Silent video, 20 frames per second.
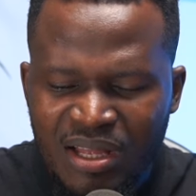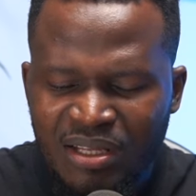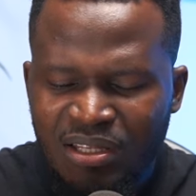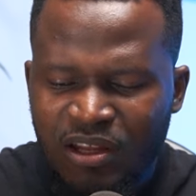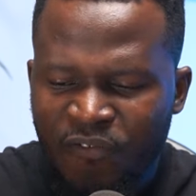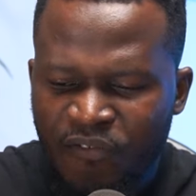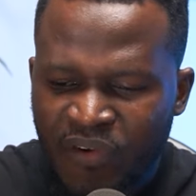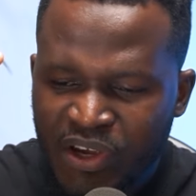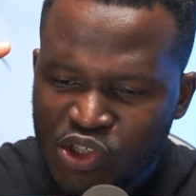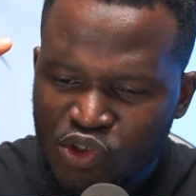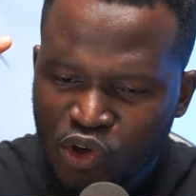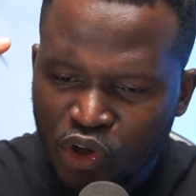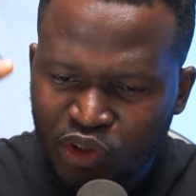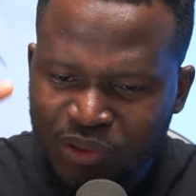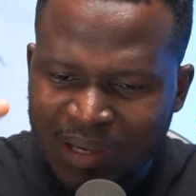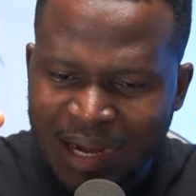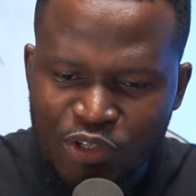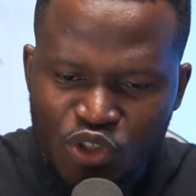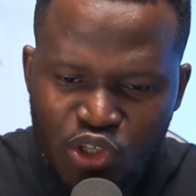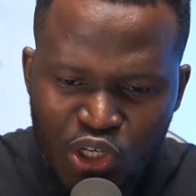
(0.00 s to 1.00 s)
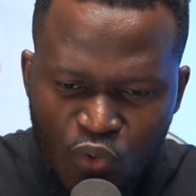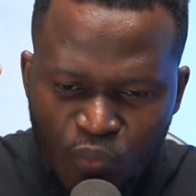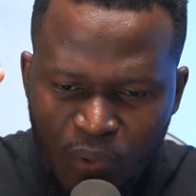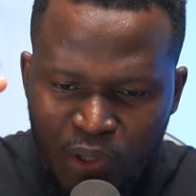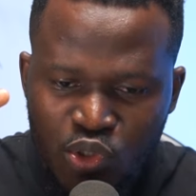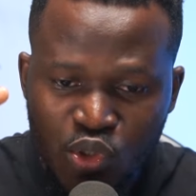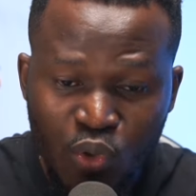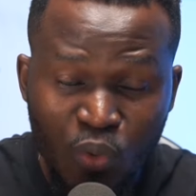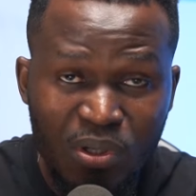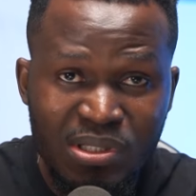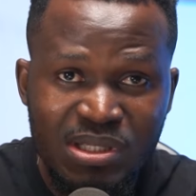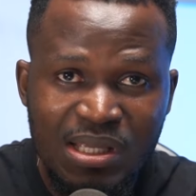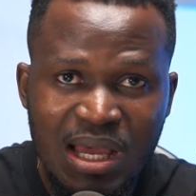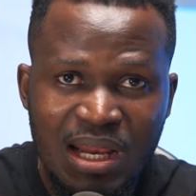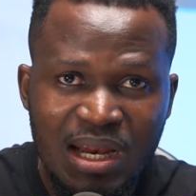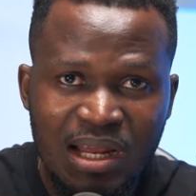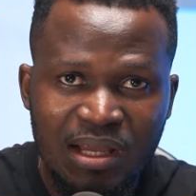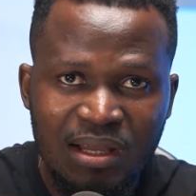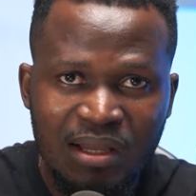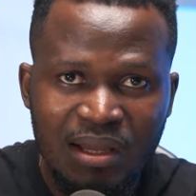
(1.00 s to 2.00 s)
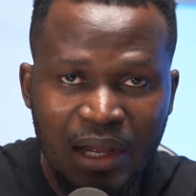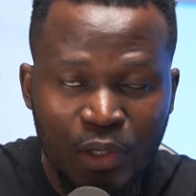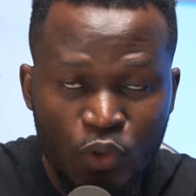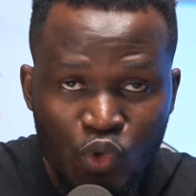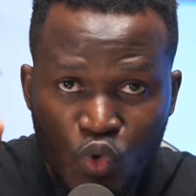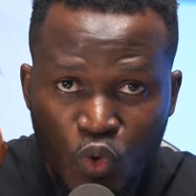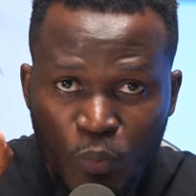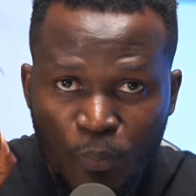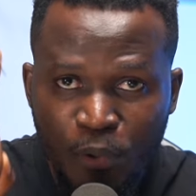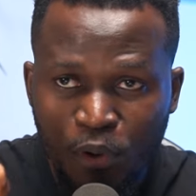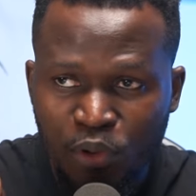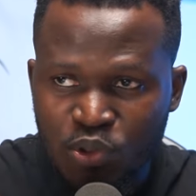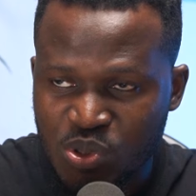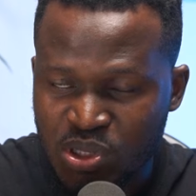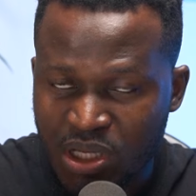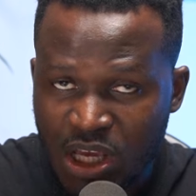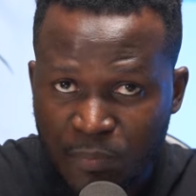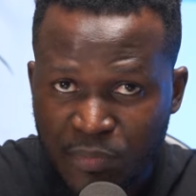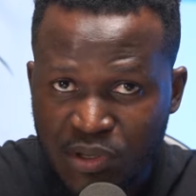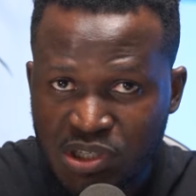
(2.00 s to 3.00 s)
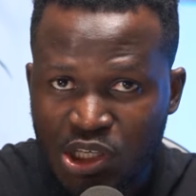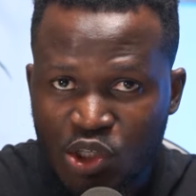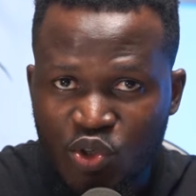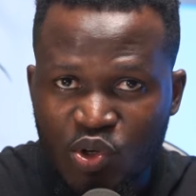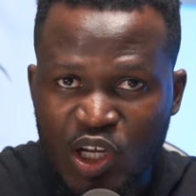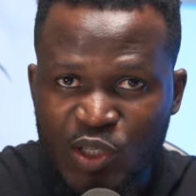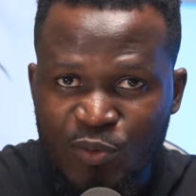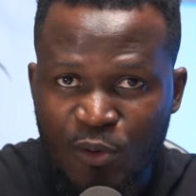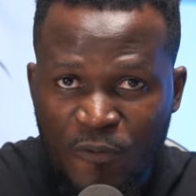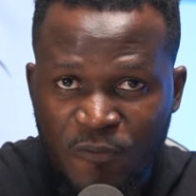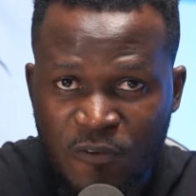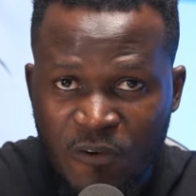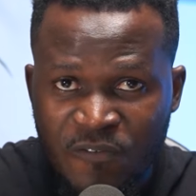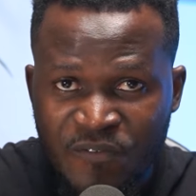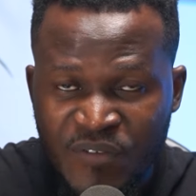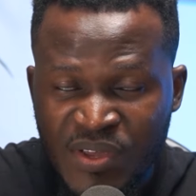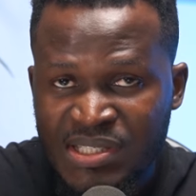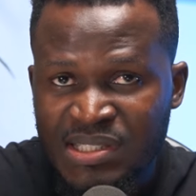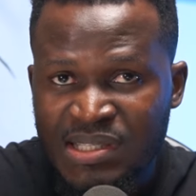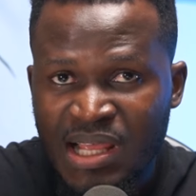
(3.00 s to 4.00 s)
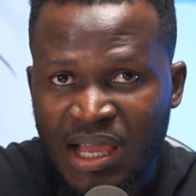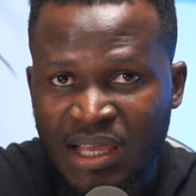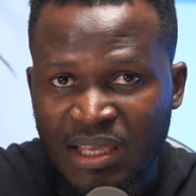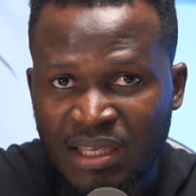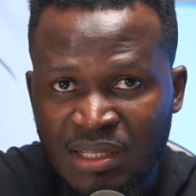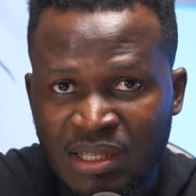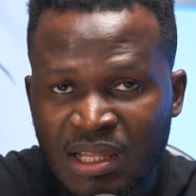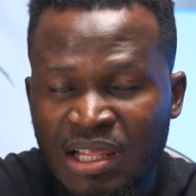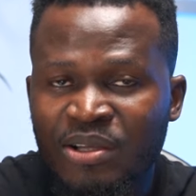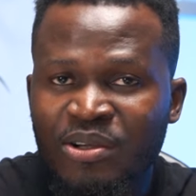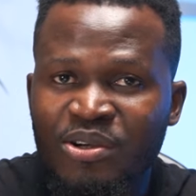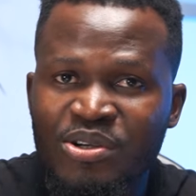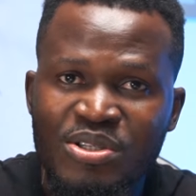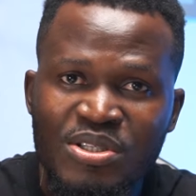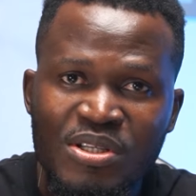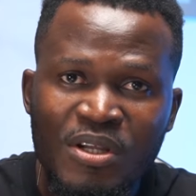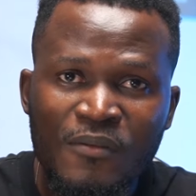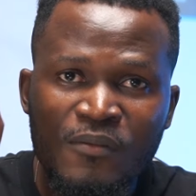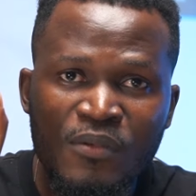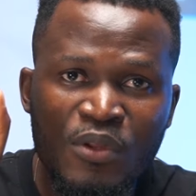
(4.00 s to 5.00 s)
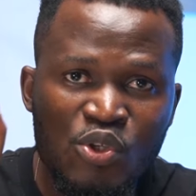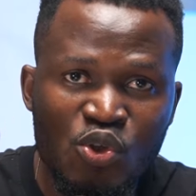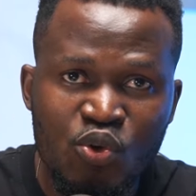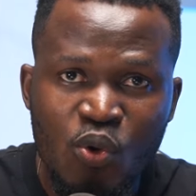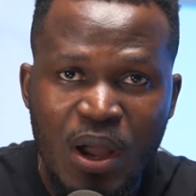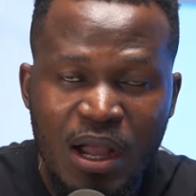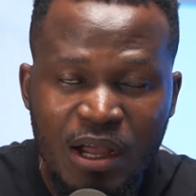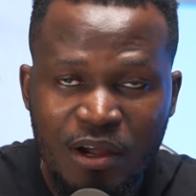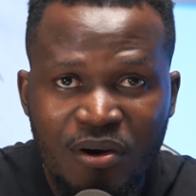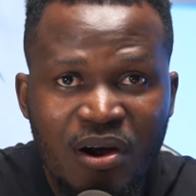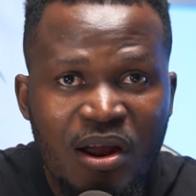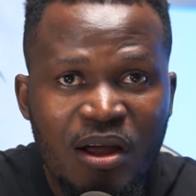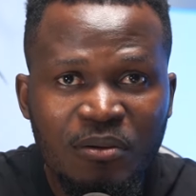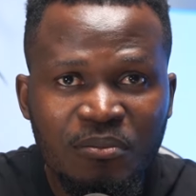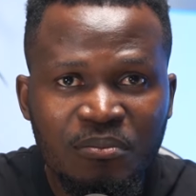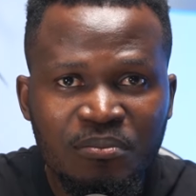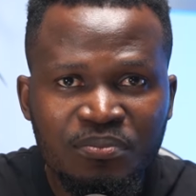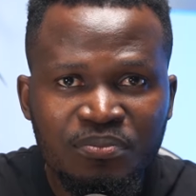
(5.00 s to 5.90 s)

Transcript: The first country I actually went to was Ghana. I took bus, ABC transport from Festac in Lagos to Accra.